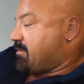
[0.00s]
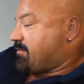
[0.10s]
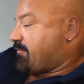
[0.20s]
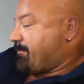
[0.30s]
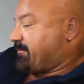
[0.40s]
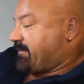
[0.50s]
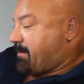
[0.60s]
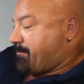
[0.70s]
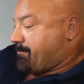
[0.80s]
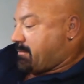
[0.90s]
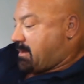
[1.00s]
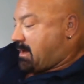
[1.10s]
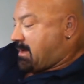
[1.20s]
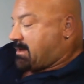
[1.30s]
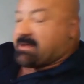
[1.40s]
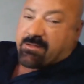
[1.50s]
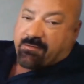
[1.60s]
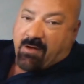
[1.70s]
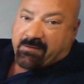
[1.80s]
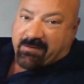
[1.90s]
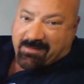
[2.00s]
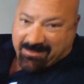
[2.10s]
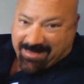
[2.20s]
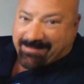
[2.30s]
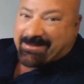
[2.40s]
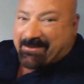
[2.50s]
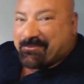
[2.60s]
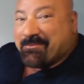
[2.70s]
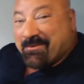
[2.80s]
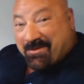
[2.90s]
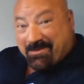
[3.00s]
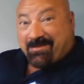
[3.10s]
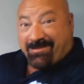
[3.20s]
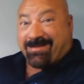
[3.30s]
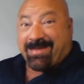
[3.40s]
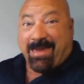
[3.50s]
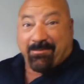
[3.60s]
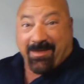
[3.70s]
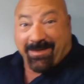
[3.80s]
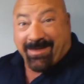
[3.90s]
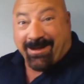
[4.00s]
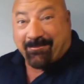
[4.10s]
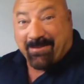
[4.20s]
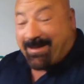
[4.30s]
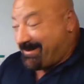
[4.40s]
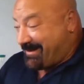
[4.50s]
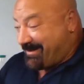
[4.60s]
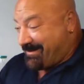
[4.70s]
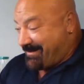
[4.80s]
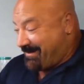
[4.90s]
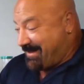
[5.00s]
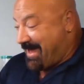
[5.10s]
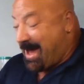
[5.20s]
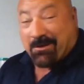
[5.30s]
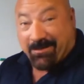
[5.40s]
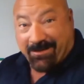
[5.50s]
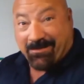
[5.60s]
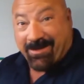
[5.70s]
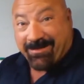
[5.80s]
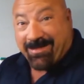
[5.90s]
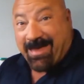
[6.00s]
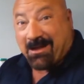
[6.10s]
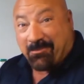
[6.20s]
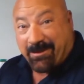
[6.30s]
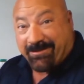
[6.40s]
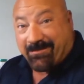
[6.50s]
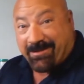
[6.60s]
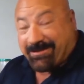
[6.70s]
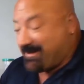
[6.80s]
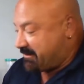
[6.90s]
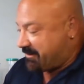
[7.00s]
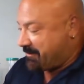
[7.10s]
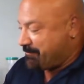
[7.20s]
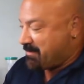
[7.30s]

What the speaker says: Strip and ship instructions telling you the same thing that I'm telling you how to do this, how to return the cylinder.